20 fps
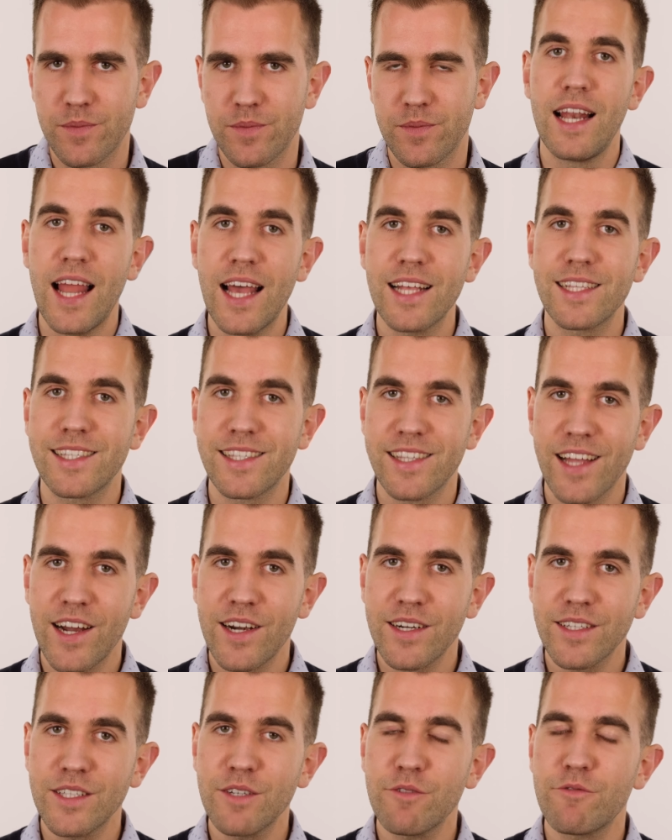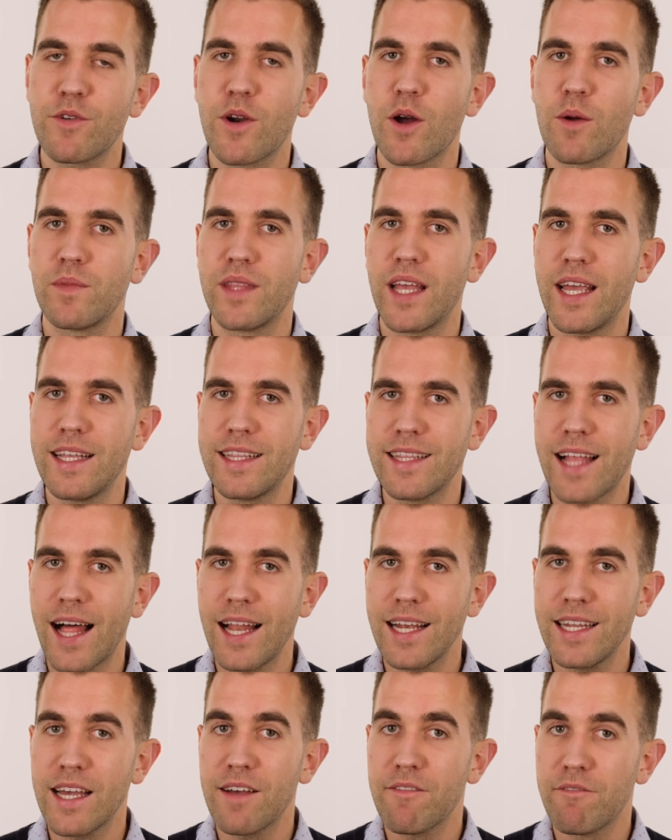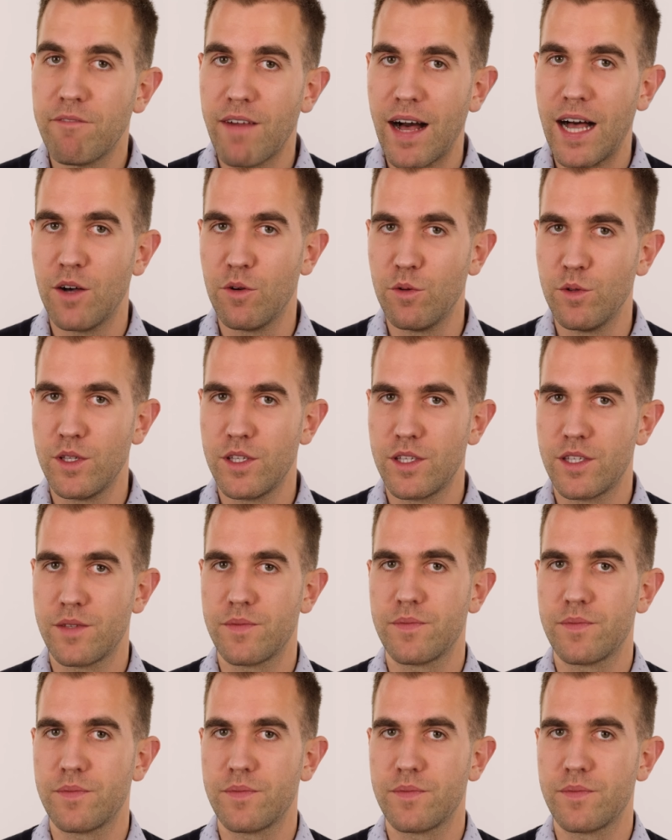Let's start from the Italian vowels.